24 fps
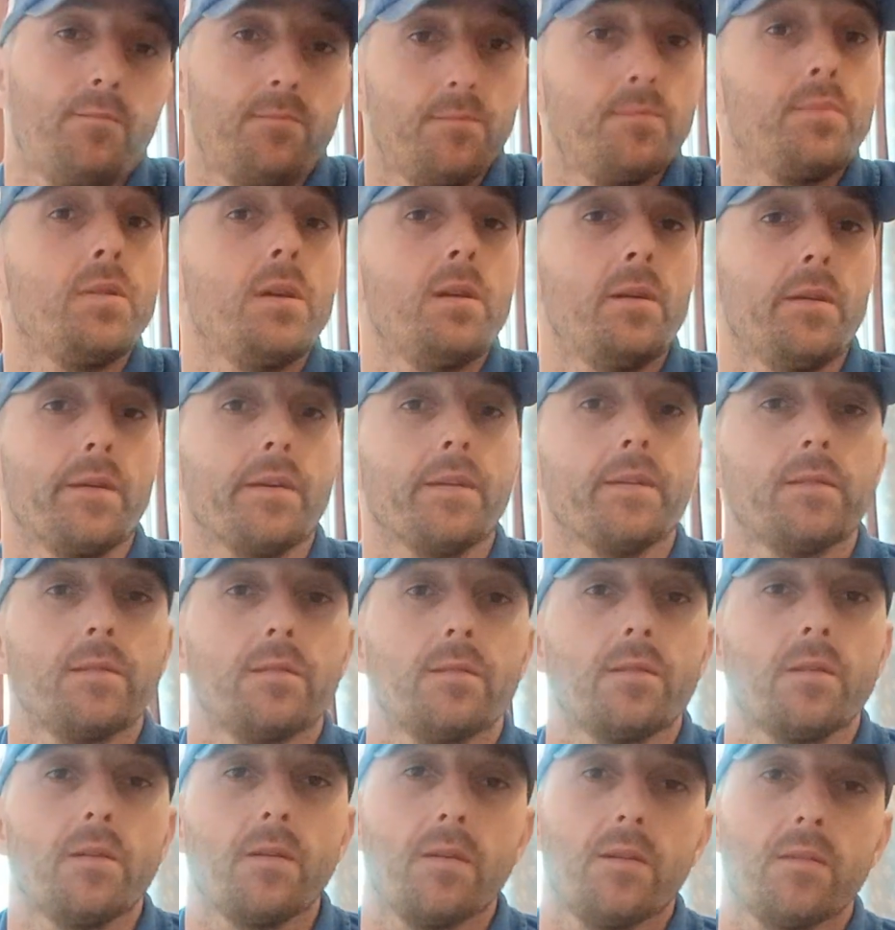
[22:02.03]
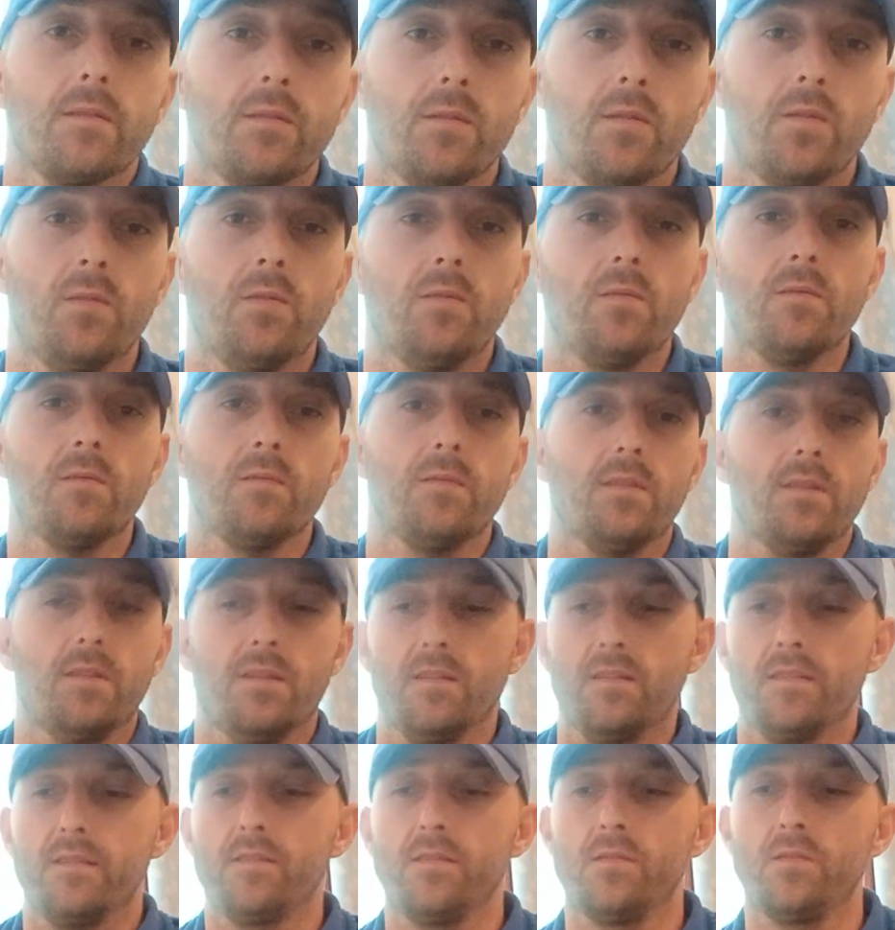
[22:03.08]
period. You know,
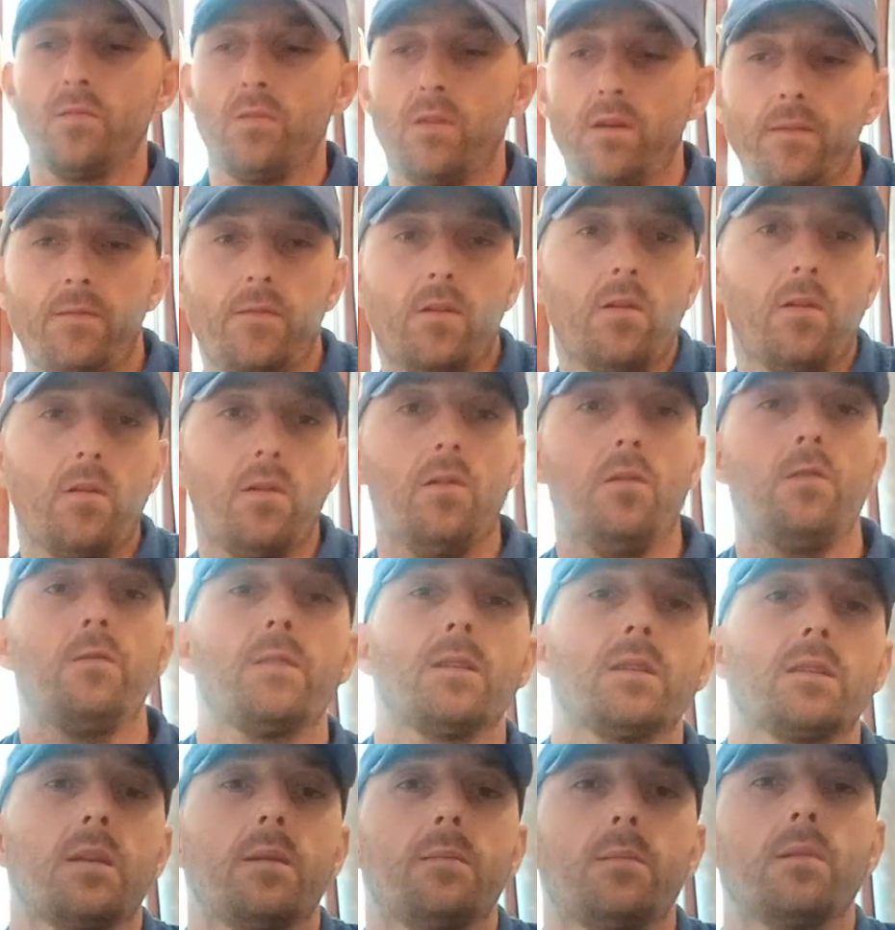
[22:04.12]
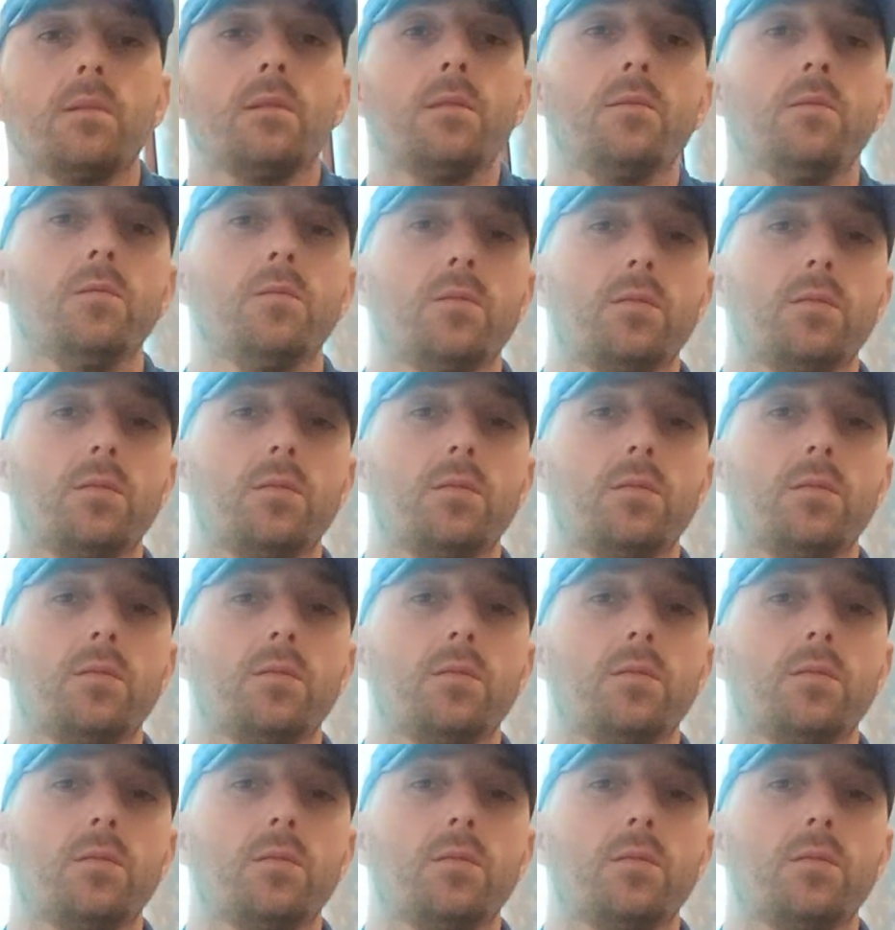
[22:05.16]
you have always something new